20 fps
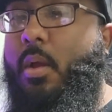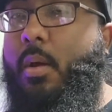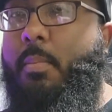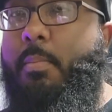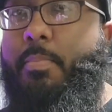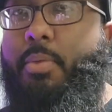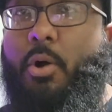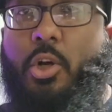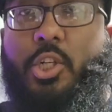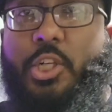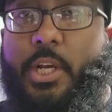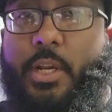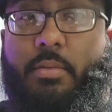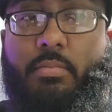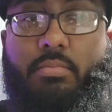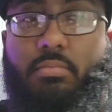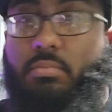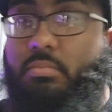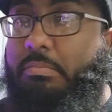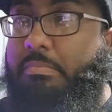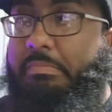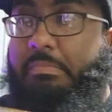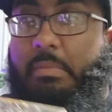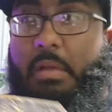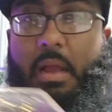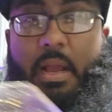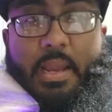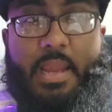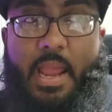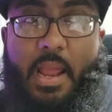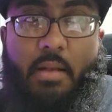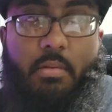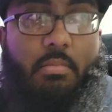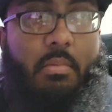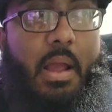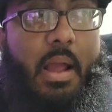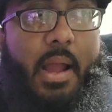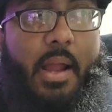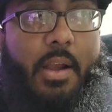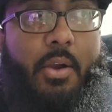Purging, again,
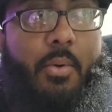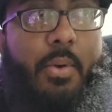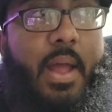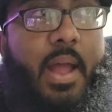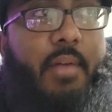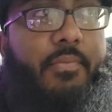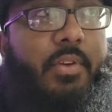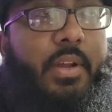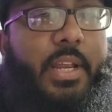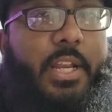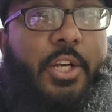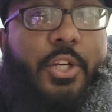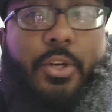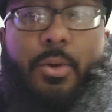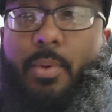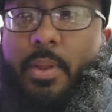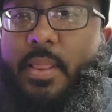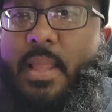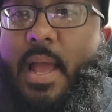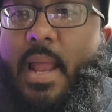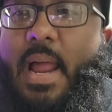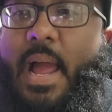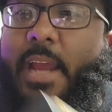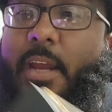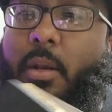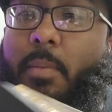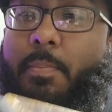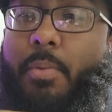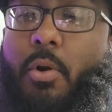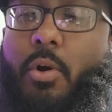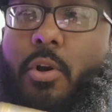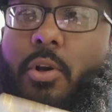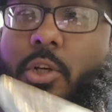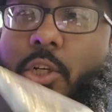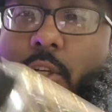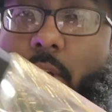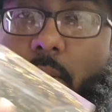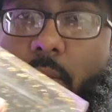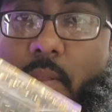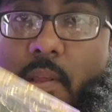I don't have an issue with that. I could
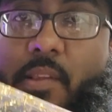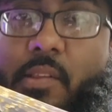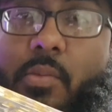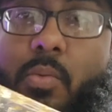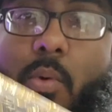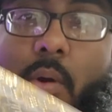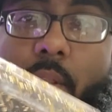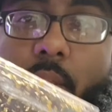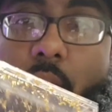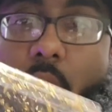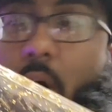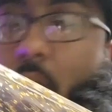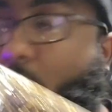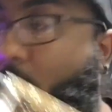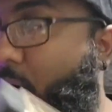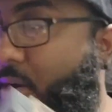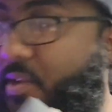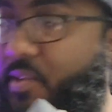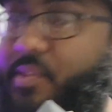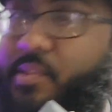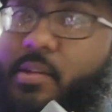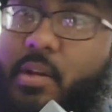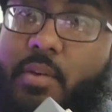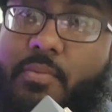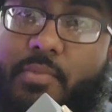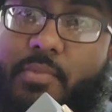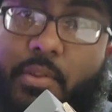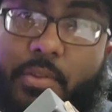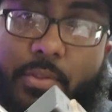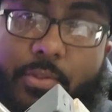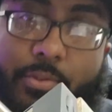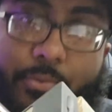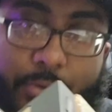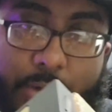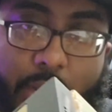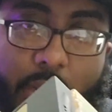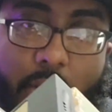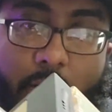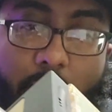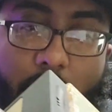purge this one the hardest of the
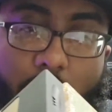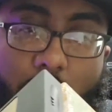3.